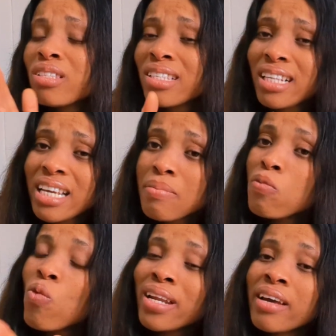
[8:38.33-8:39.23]
sleep
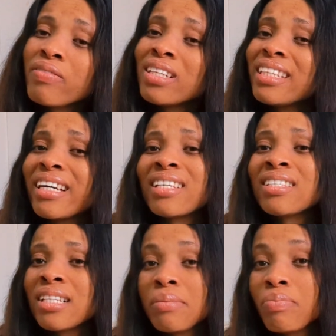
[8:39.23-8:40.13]
whenever they are
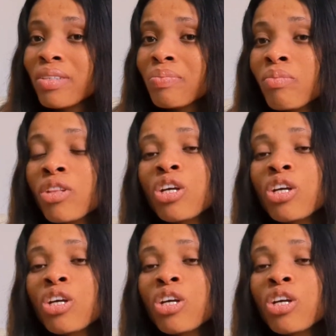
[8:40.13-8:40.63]
sleeping